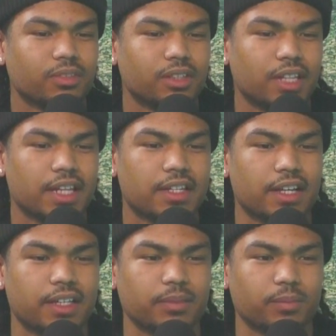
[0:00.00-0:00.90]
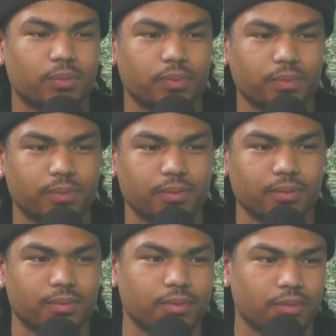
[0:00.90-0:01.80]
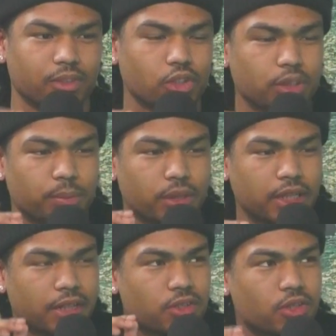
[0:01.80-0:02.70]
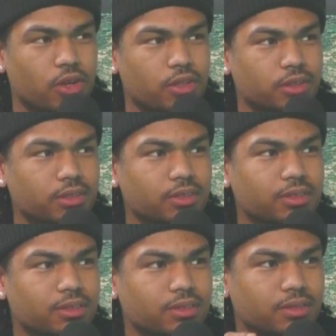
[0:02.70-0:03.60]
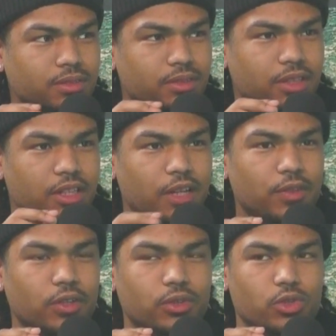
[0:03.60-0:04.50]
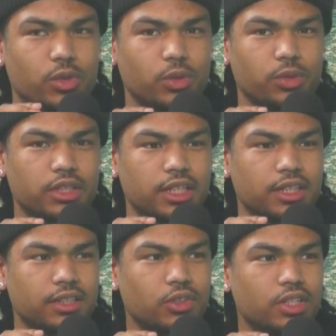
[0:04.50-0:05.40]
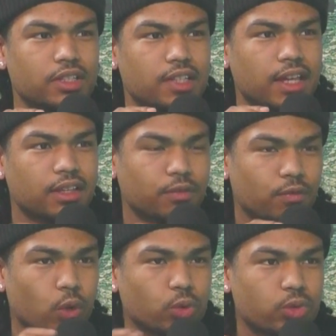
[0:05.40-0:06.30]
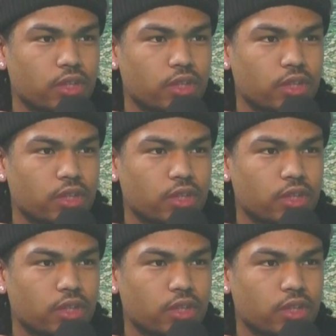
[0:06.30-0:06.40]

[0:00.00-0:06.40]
they can like, you could put like a song in FL21, and then you can take the vocals